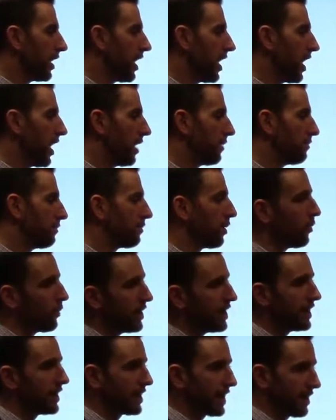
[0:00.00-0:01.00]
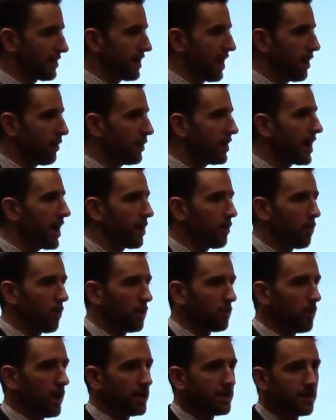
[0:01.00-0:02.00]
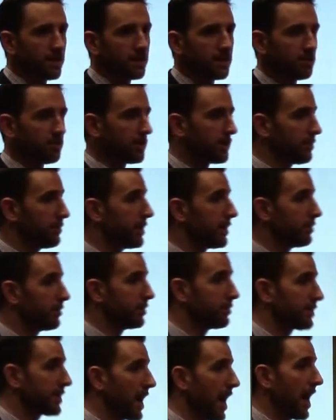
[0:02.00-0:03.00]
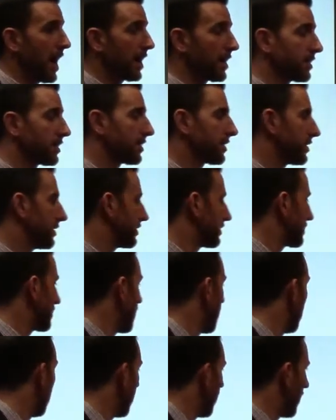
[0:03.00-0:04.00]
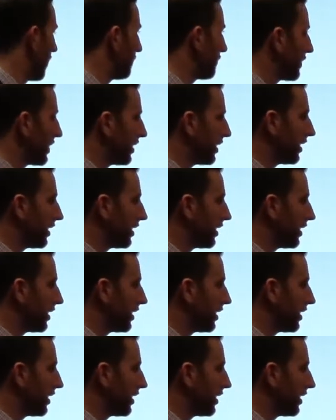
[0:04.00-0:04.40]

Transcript: But we didn't get that. We got a worldwide system with a minimum tax. And so